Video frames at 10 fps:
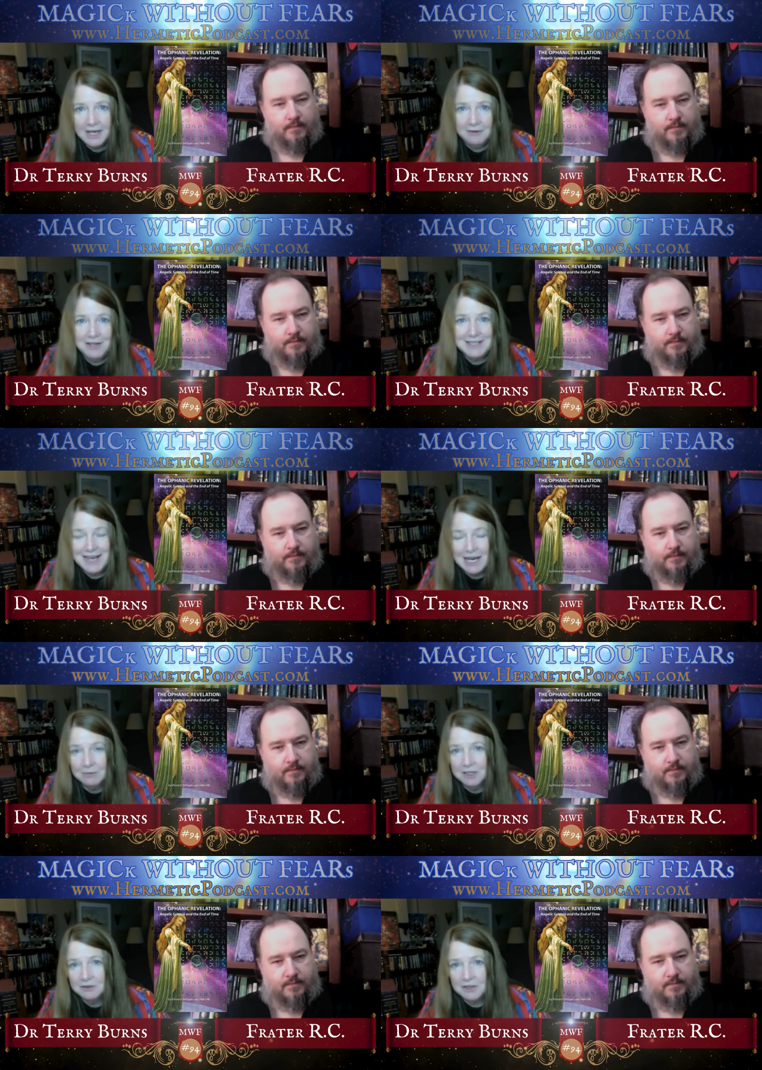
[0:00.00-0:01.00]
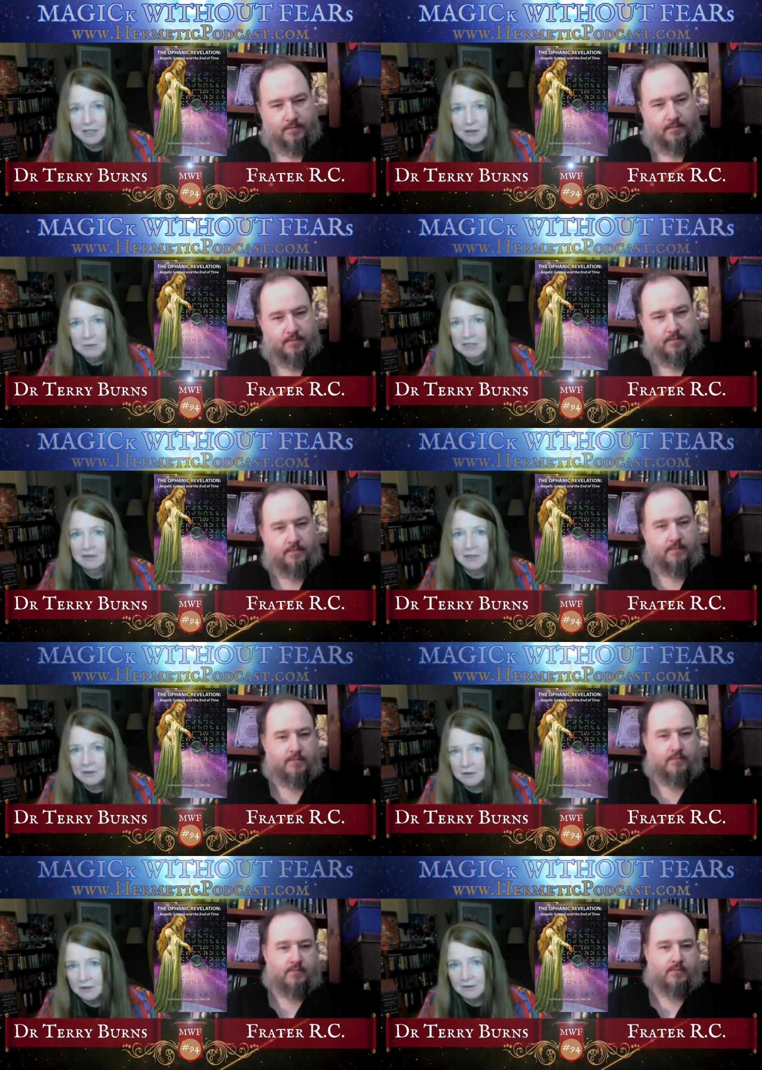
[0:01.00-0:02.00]
Speaker 1: having tablets that are
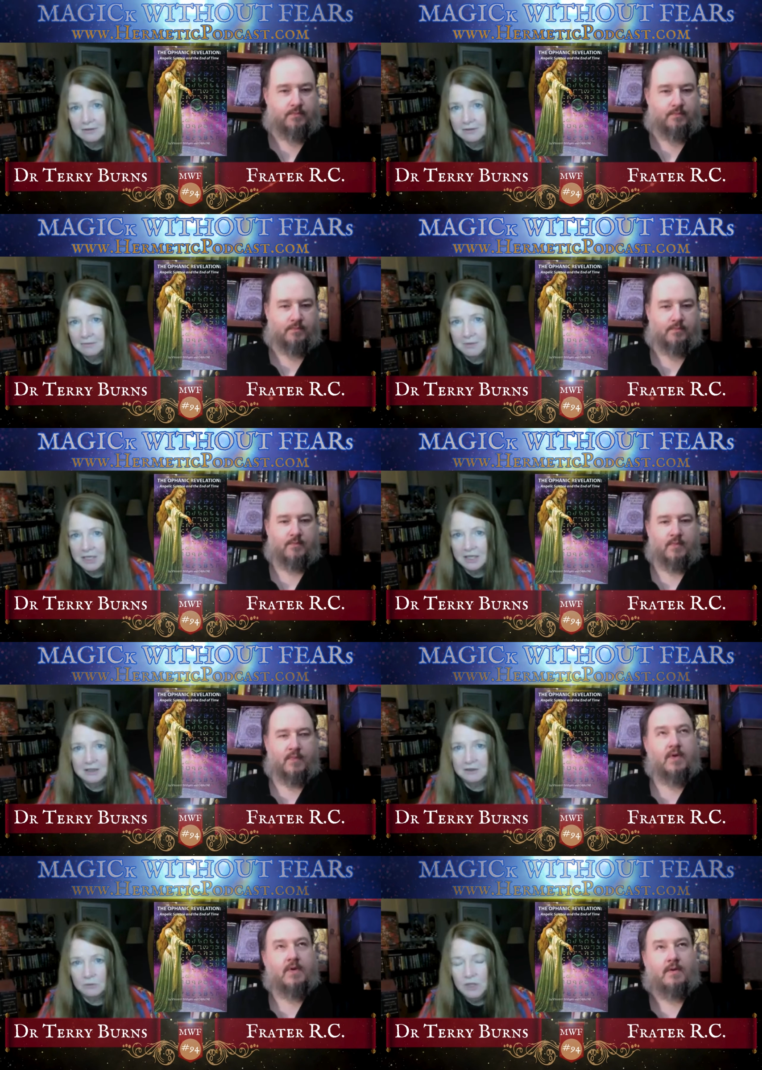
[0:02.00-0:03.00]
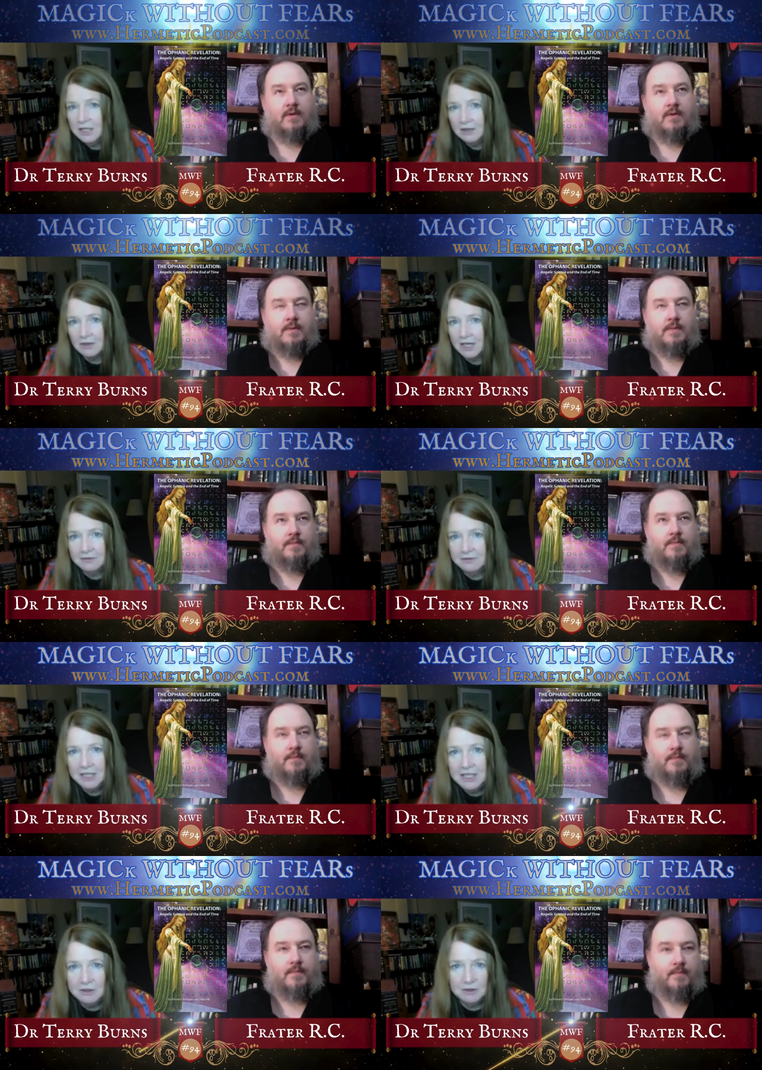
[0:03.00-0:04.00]
mislettered because we never have
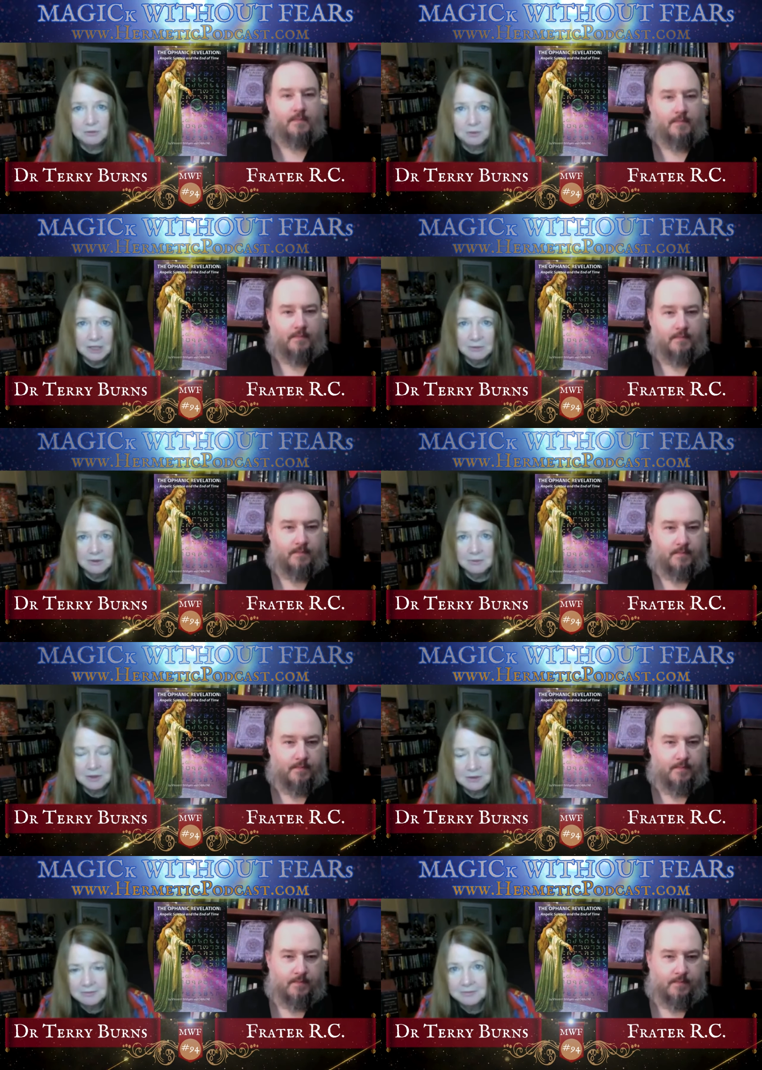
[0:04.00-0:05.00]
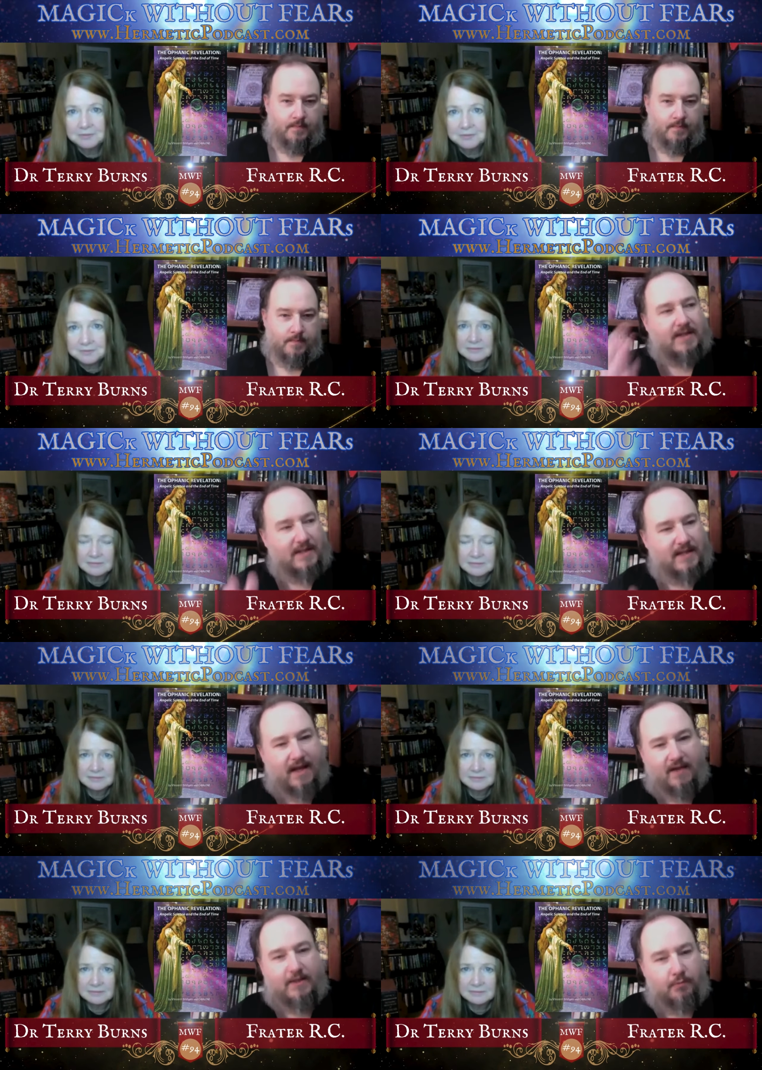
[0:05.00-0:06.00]
any of those problems.
Speaker 2: Did
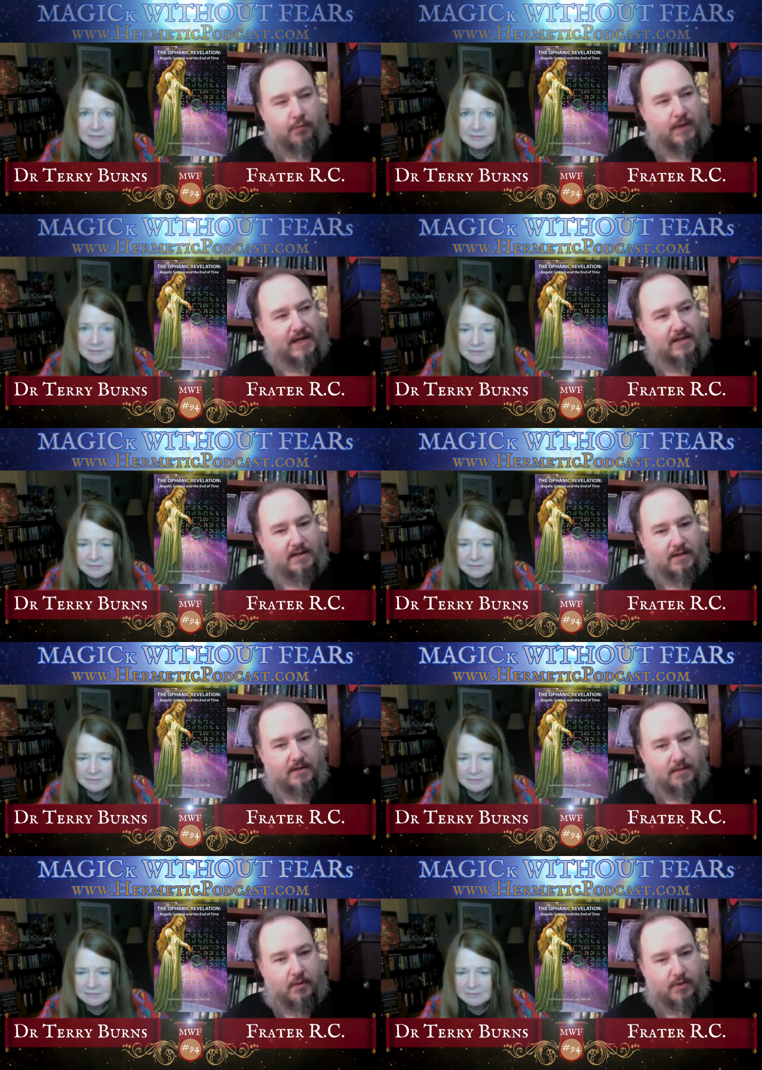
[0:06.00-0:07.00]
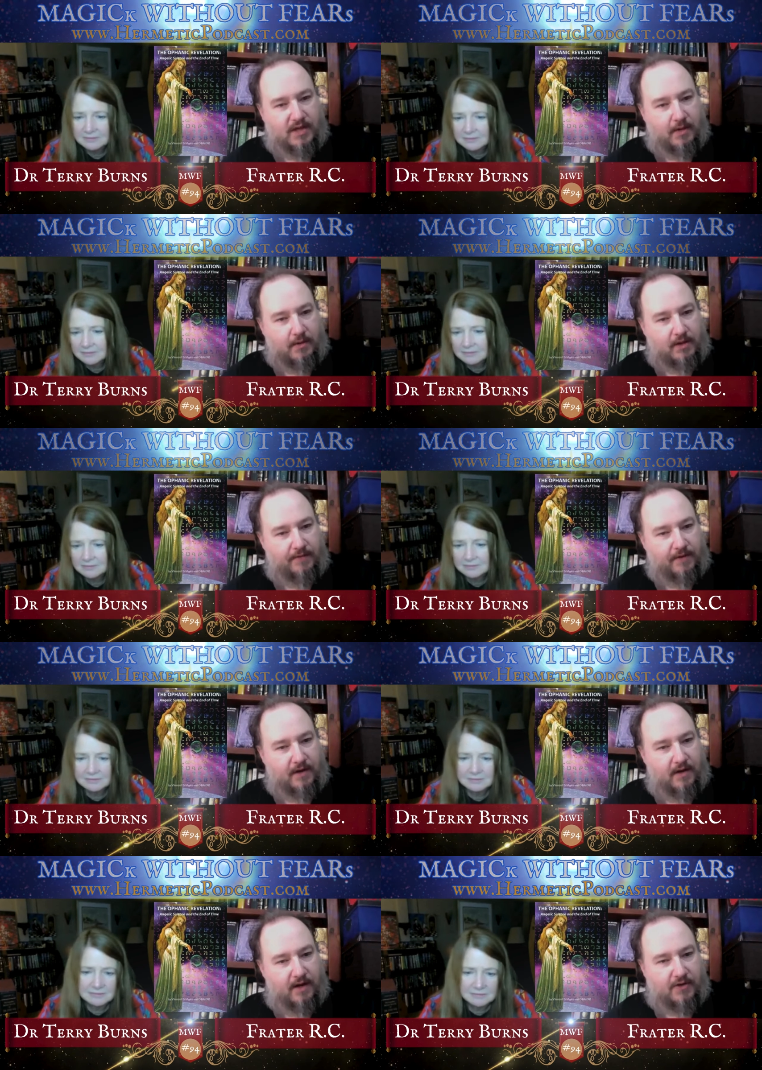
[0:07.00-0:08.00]
Kelly read the Monas
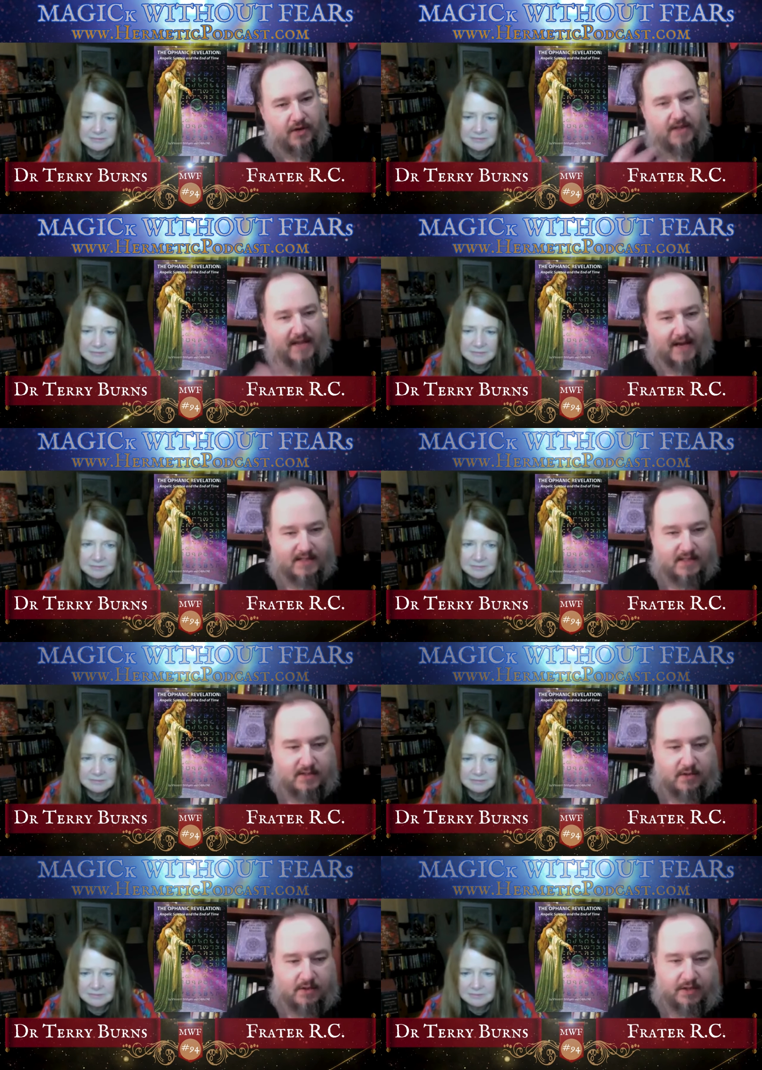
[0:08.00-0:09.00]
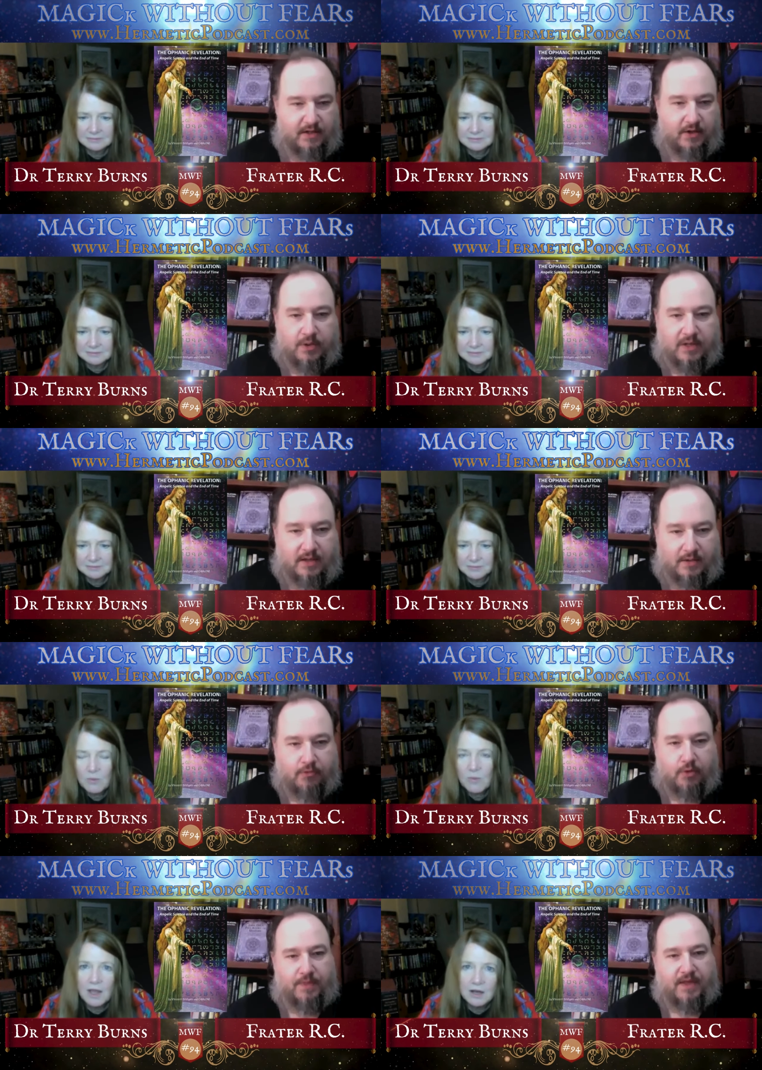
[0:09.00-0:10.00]
Hieroglyphica? I tried to ask this on the Enochian
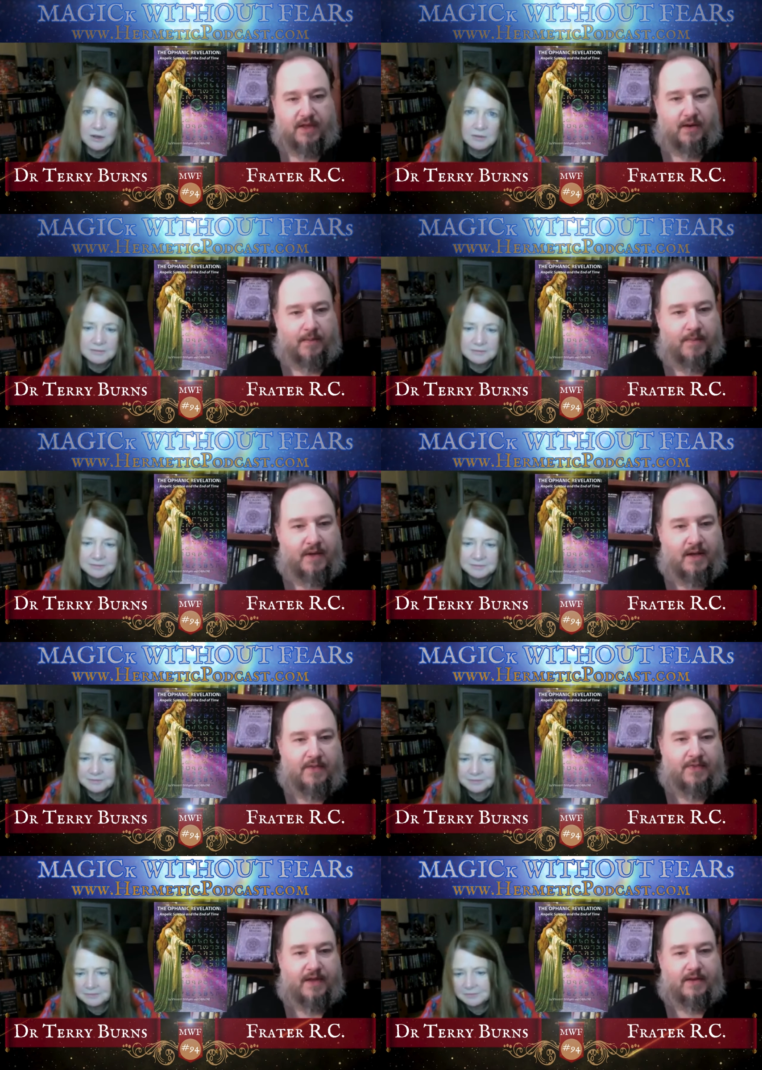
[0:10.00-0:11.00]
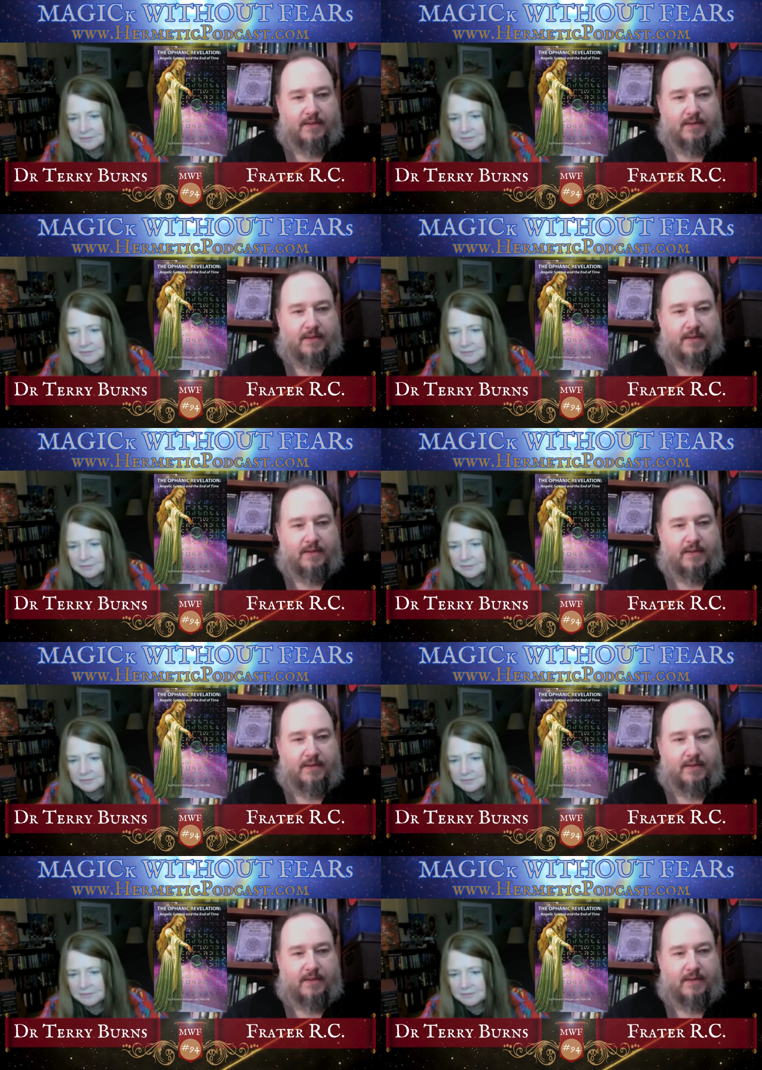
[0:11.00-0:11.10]
group that oh. um that